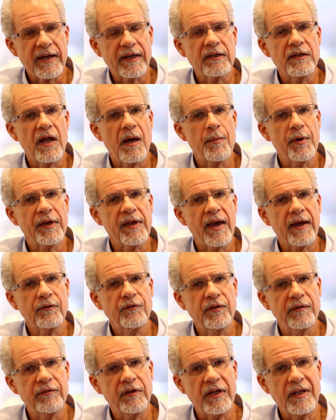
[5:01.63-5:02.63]
economic
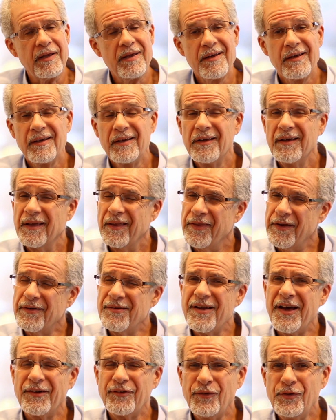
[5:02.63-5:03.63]
activity. They're
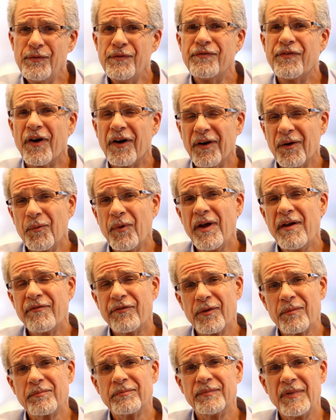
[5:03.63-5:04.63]
not too far away
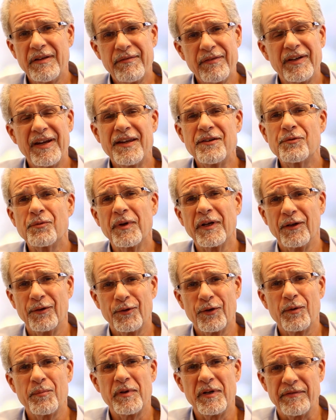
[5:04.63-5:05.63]
from even entering a
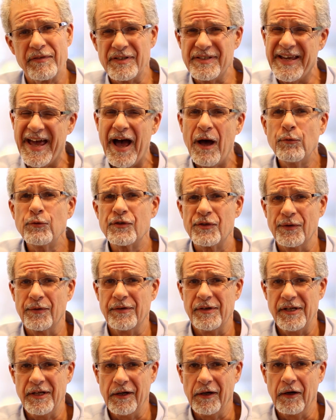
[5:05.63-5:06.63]
little bit of a
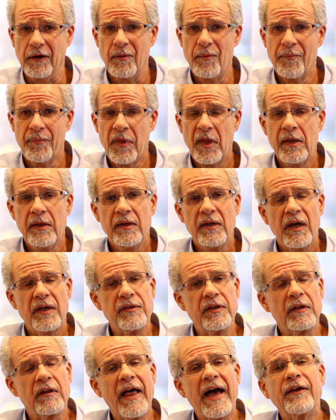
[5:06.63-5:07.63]
downturn here. And
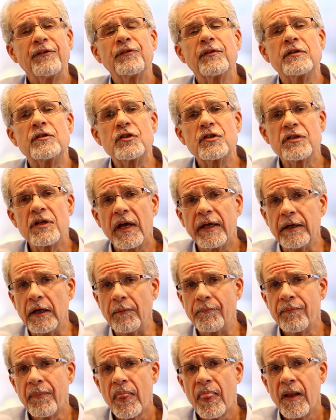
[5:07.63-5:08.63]
then lastly, China.
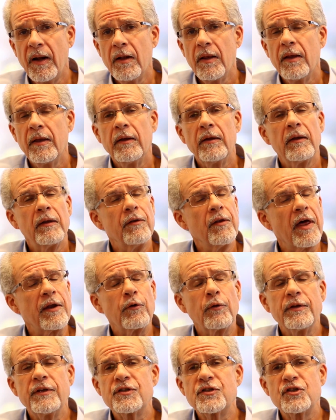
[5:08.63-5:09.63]
Not
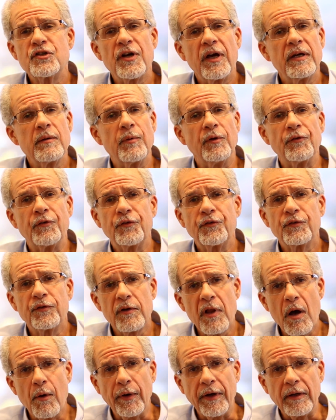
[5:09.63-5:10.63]
only has China been
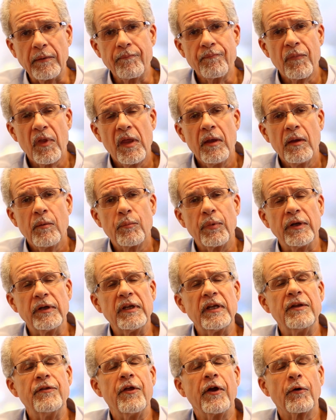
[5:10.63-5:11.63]
slowing, but
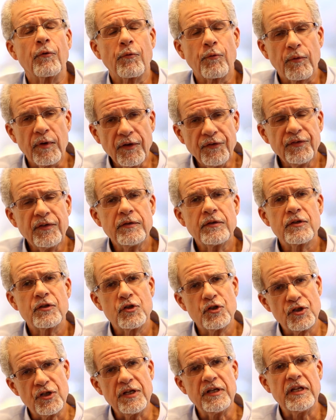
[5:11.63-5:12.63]
in their recent
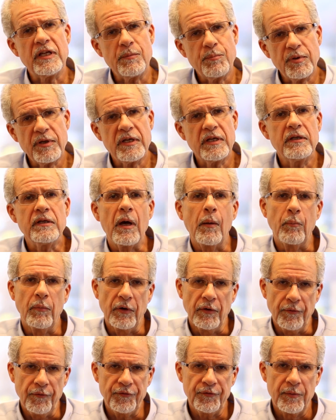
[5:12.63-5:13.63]
GDP
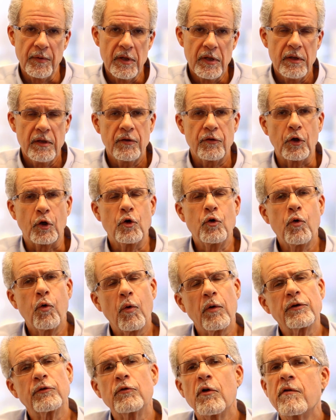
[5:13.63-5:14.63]
numbers, The
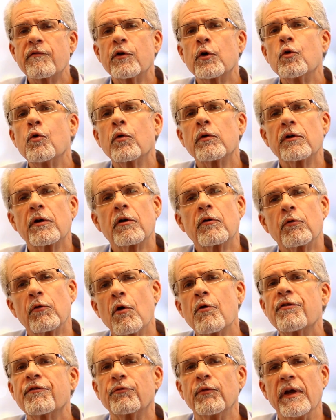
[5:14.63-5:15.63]
quarter-over-quarter
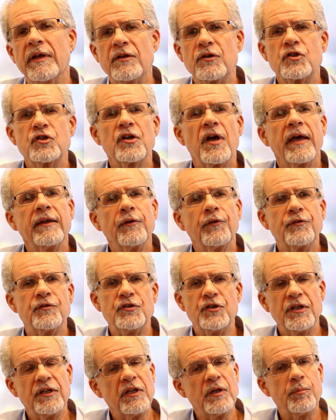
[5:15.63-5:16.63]
growth rate in China's
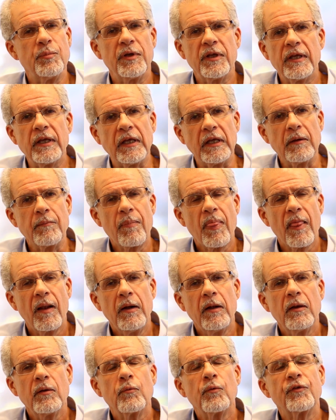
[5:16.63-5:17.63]
GDP
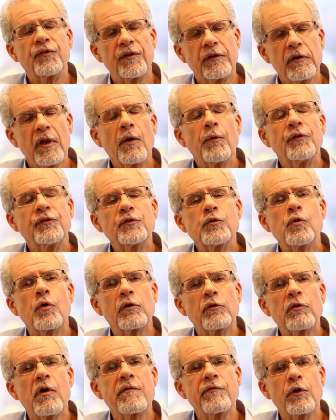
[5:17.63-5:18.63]
was the lowest
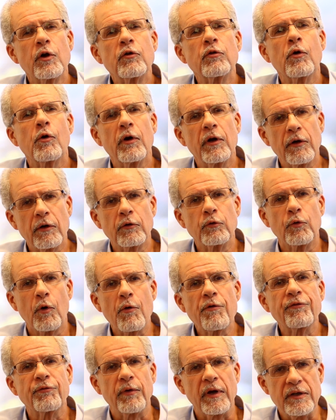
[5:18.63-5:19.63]
quarter-over-quarter
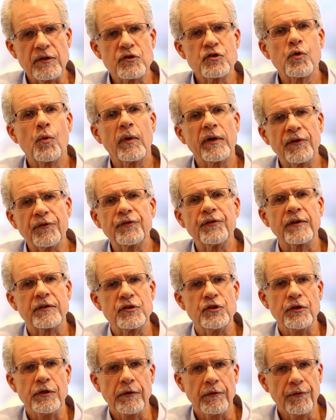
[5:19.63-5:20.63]
growth rate in
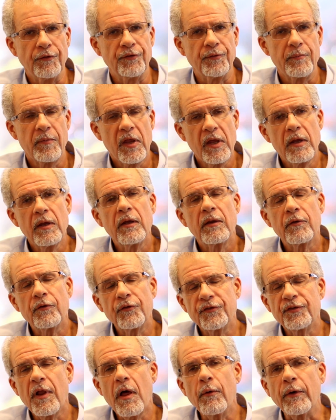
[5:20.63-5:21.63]
26 years. They're
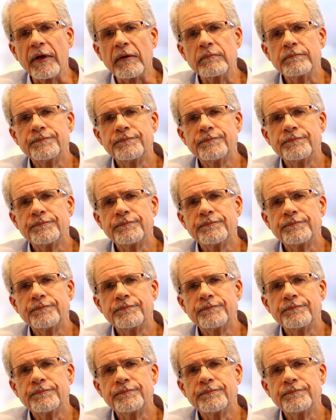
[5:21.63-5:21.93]
slowing.